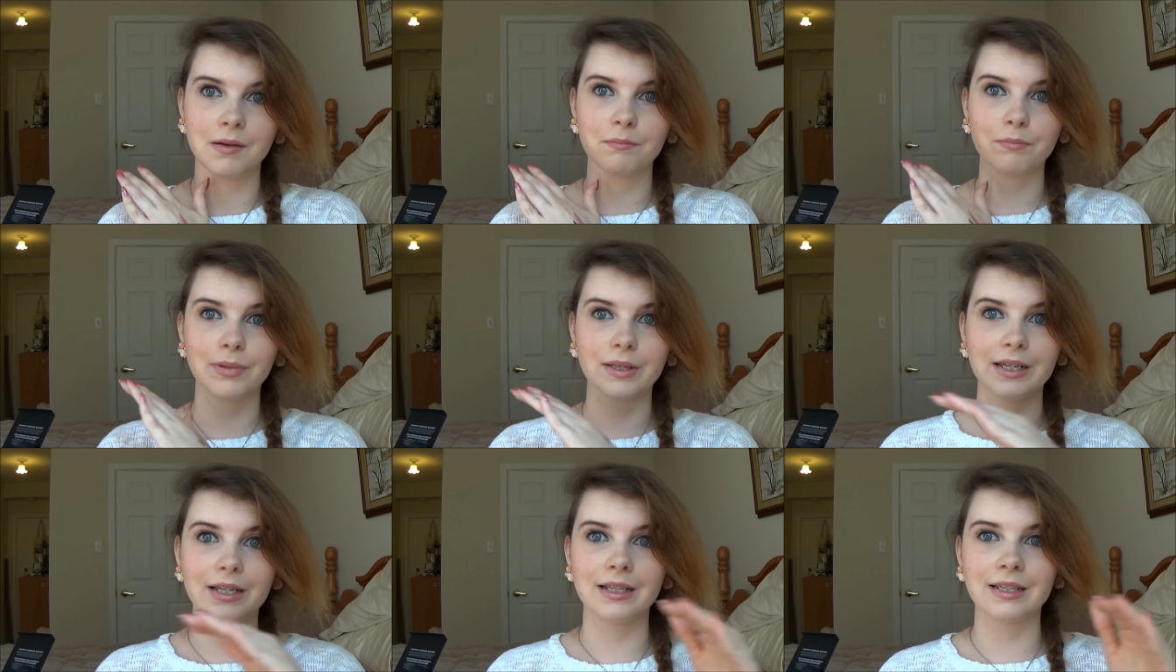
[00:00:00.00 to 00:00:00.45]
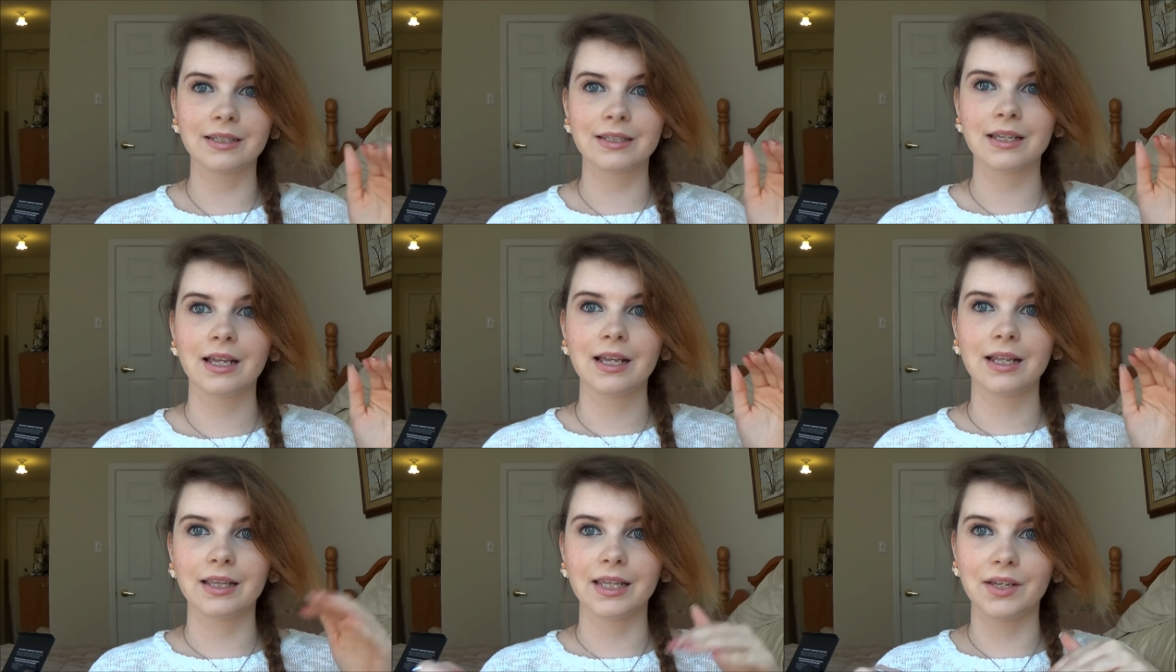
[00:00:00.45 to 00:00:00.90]
please
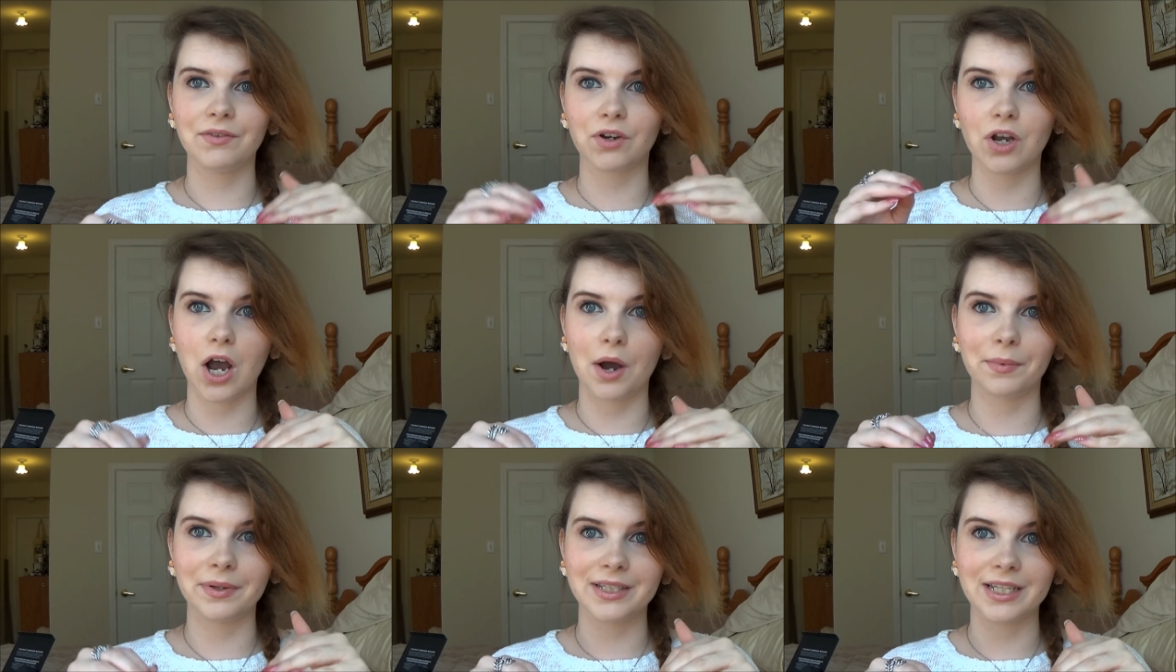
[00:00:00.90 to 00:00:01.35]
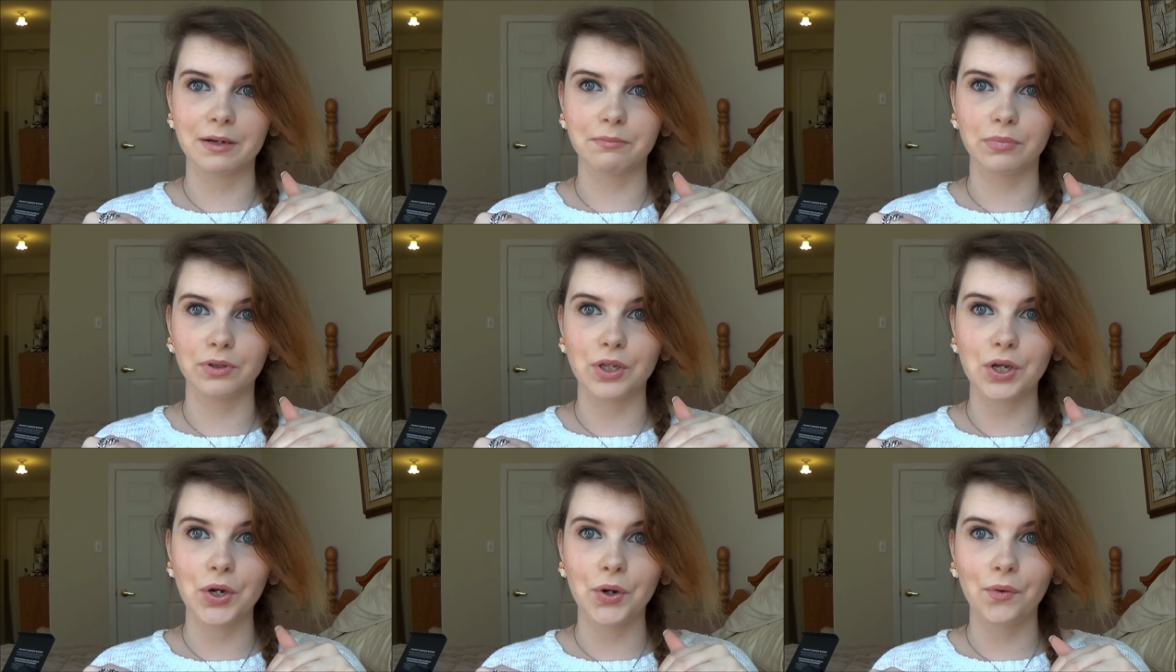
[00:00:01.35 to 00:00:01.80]
leave a comment down
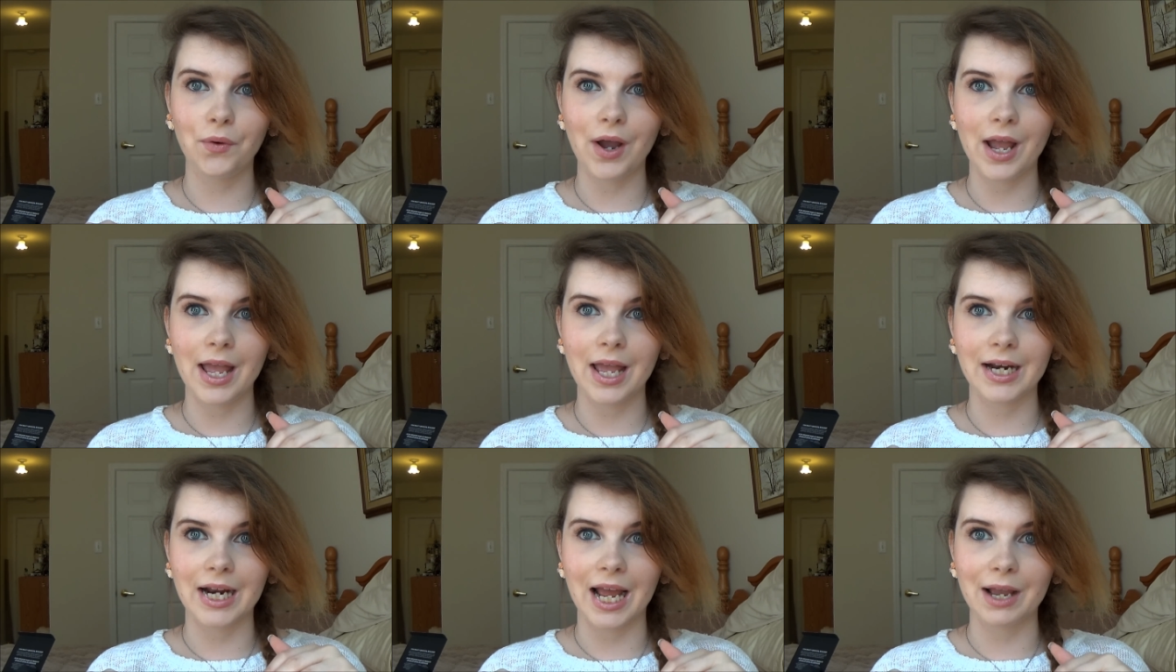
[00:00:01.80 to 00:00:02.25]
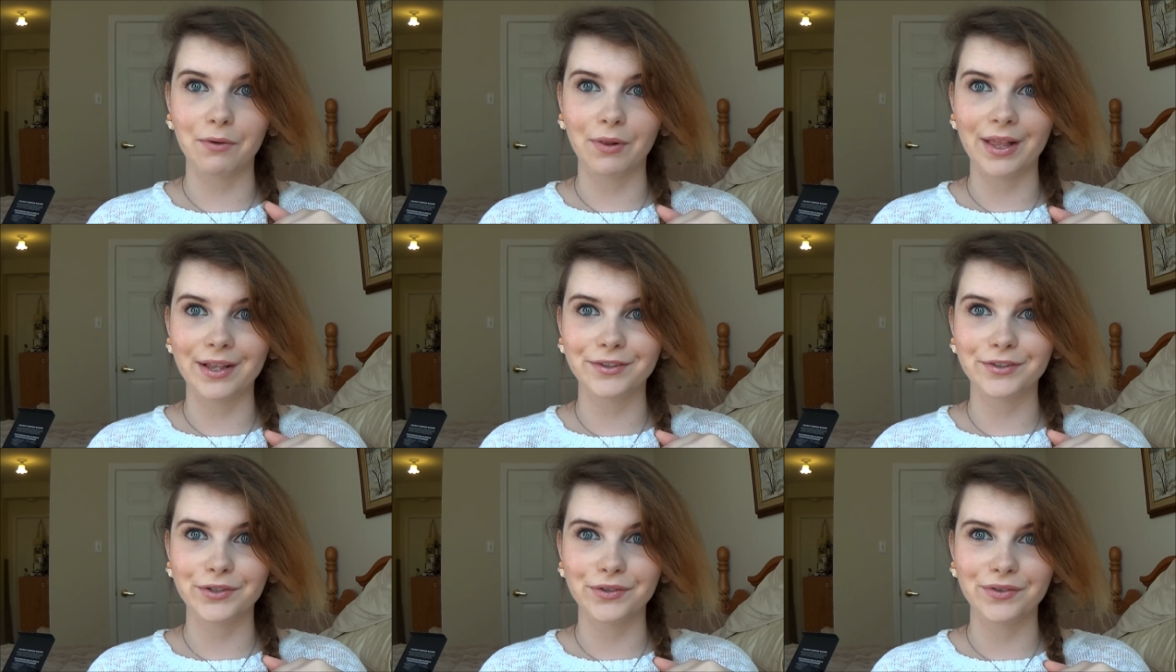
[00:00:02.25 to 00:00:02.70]
below and I will
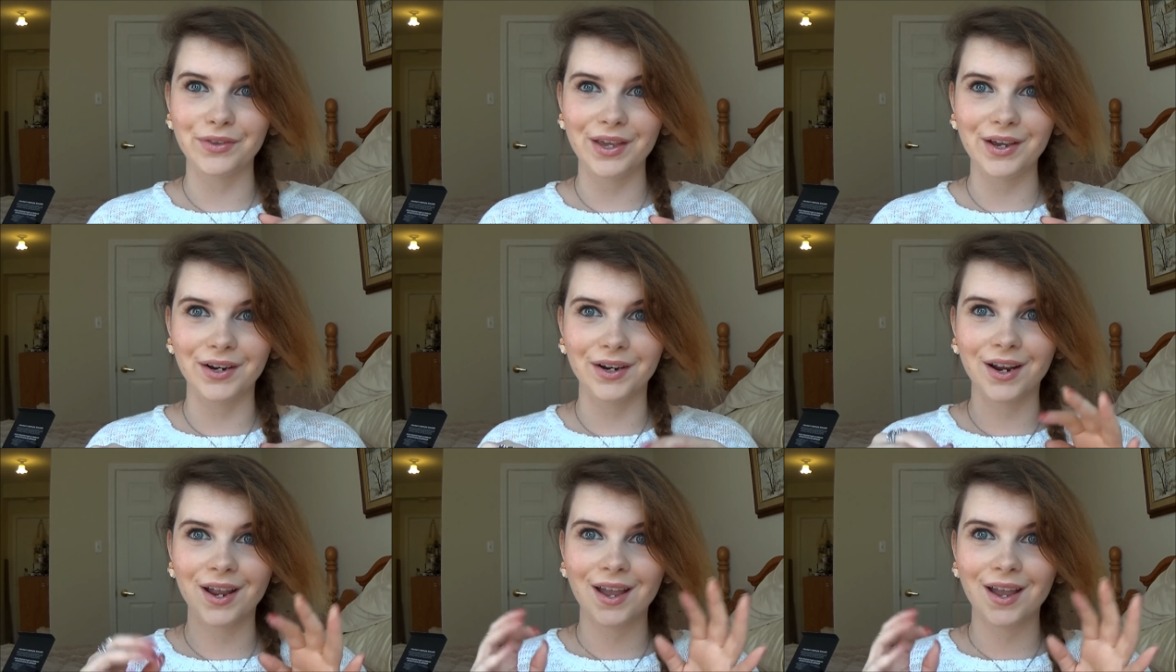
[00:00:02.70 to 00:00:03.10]
answer you there.